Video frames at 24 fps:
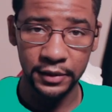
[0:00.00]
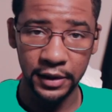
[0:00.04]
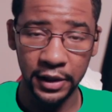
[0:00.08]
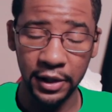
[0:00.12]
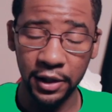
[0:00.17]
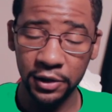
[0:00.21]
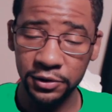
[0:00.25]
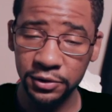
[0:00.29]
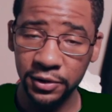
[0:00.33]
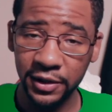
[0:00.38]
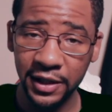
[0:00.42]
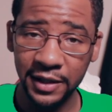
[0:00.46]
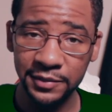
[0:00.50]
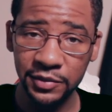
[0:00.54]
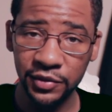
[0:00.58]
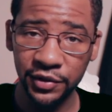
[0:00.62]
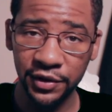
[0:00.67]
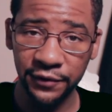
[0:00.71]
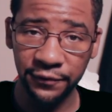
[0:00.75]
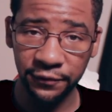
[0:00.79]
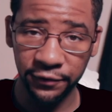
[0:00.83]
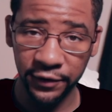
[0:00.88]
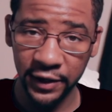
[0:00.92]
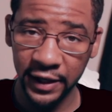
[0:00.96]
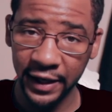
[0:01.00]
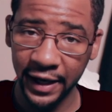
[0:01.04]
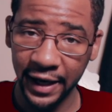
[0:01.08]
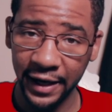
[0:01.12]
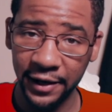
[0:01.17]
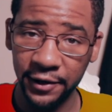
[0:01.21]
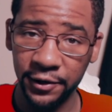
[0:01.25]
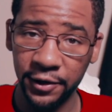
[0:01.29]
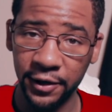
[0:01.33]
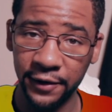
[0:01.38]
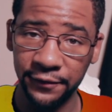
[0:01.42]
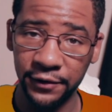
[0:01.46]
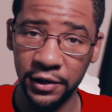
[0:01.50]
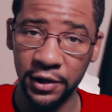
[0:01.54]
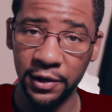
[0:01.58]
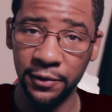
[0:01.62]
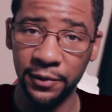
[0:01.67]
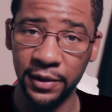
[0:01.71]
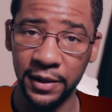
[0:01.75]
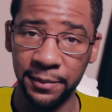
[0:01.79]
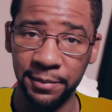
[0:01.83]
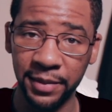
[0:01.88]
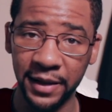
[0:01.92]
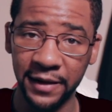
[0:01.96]
It also comes with a free editor if you
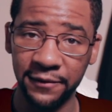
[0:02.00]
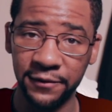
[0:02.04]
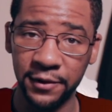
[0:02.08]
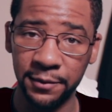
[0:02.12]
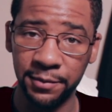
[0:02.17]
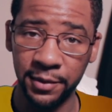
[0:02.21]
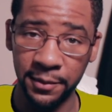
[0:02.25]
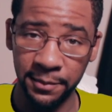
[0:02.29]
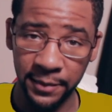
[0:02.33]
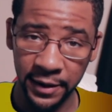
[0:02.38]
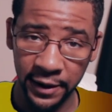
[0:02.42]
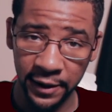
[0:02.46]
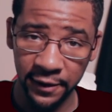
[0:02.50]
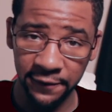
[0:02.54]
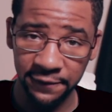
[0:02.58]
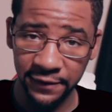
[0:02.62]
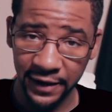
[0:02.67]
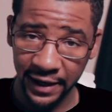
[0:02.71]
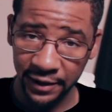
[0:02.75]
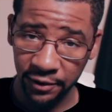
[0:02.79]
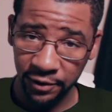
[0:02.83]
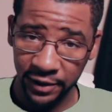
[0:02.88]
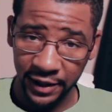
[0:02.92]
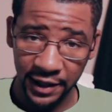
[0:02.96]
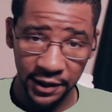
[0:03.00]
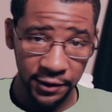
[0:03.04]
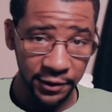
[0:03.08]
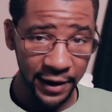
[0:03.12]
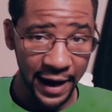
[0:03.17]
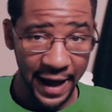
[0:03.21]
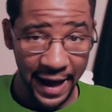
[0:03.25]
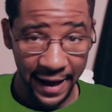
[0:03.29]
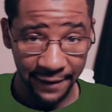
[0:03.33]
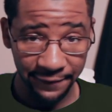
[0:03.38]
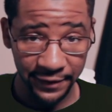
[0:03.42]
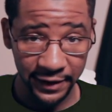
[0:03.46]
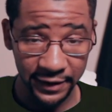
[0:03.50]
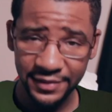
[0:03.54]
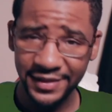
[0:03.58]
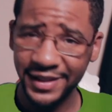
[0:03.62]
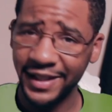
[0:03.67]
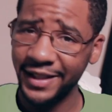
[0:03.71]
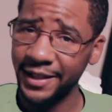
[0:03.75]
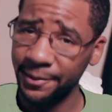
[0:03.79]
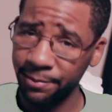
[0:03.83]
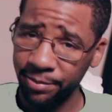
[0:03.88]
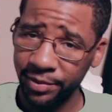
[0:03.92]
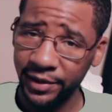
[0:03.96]
don't want to pay for Premiere, Final Cut, or Avid,
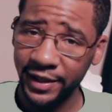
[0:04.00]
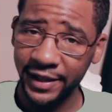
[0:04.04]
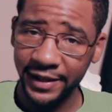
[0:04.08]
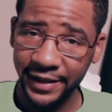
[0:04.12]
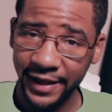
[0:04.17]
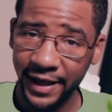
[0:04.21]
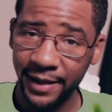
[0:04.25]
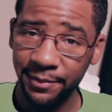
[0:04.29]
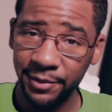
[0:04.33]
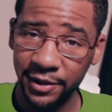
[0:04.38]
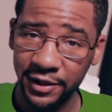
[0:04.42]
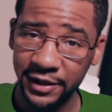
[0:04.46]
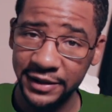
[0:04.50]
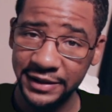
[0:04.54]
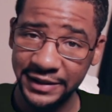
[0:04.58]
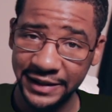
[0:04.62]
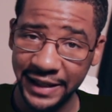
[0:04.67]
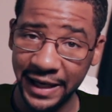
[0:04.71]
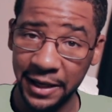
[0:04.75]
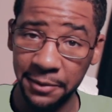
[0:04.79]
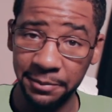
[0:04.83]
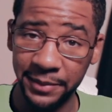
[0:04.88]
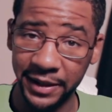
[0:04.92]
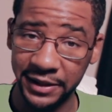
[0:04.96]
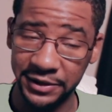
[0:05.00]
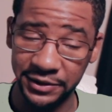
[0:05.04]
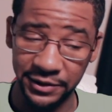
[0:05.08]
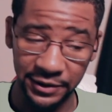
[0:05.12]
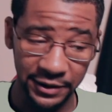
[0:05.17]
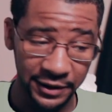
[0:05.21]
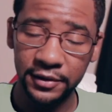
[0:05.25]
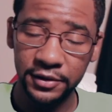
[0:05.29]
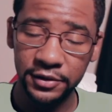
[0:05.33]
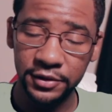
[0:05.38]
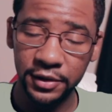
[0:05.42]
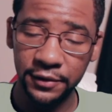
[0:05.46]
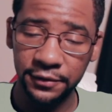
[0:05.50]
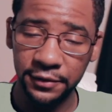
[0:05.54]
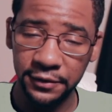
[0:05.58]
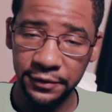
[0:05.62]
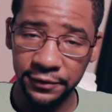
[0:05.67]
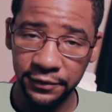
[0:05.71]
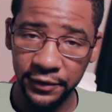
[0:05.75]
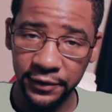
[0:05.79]
and a pretty damn good sound mixer. So for